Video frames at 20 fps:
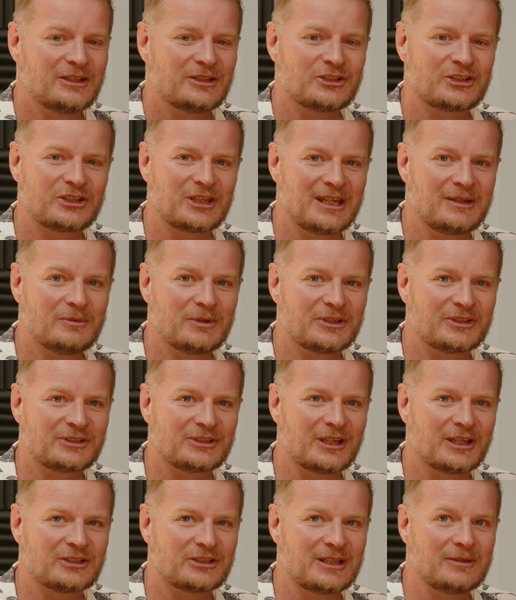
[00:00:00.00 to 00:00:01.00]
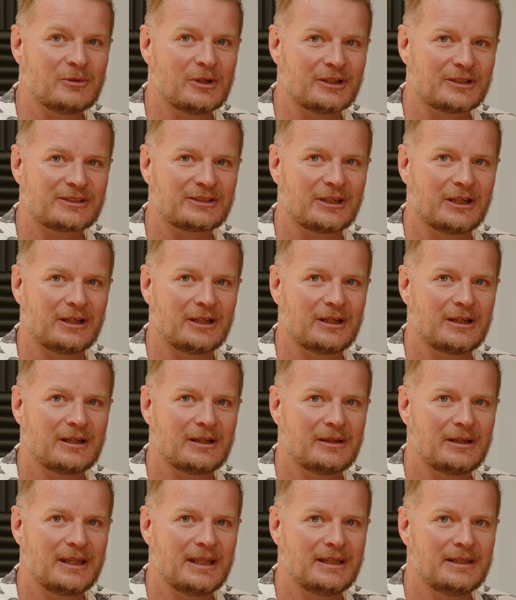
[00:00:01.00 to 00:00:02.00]
She worked
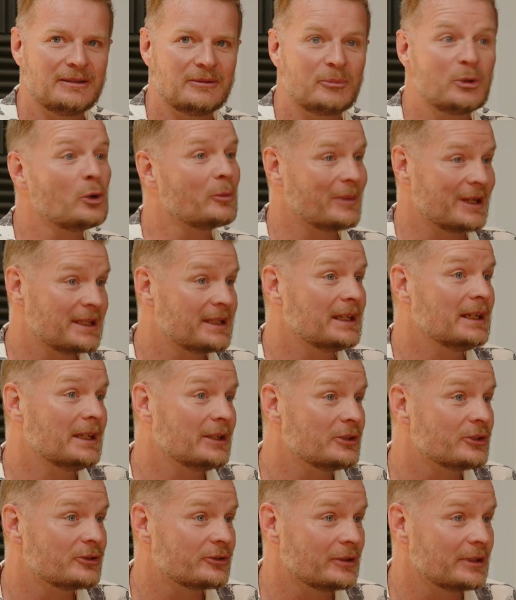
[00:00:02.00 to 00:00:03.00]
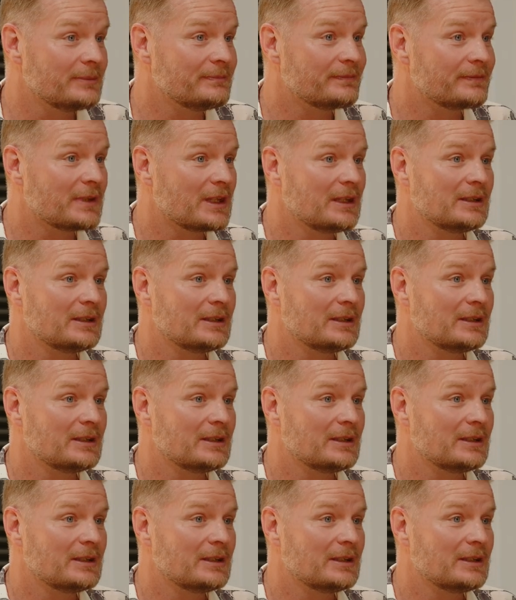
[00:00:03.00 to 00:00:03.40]
in the bookmaking industry.